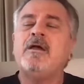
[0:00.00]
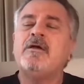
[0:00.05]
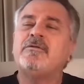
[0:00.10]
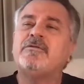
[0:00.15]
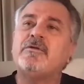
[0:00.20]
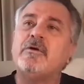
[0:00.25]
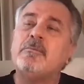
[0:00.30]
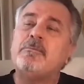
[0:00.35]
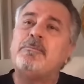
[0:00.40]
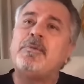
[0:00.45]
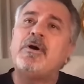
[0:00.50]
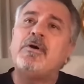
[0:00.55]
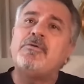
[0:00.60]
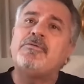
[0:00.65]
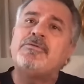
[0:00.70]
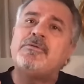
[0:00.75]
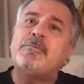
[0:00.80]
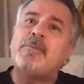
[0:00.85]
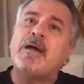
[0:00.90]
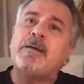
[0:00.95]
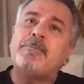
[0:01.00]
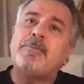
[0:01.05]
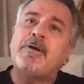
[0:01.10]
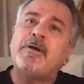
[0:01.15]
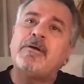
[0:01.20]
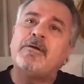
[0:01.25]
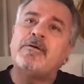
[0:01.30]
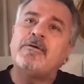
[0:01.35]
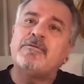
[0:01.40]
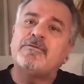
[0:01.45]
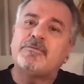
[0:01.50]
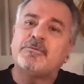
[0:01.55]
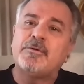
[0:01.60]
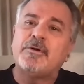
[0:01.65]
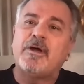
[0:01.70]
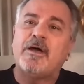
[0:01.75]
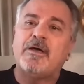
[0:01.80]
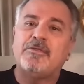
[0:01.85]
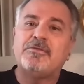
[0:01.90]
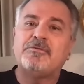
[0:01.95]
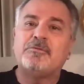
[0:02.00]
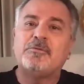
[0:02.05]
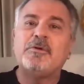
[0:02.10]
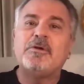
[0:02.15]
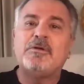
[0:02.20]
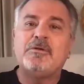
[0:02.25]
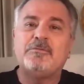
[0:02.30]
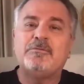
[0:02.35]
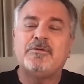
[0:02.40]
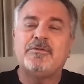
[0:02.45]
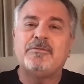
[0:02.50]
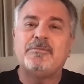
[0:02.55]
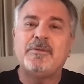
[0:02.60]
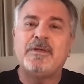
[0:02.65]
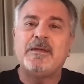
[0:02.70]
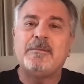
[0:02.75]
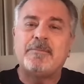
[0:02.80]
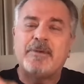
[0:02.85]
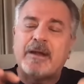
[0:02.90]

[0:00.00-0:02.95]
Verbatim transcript: So both of my parents were not thrilled with me,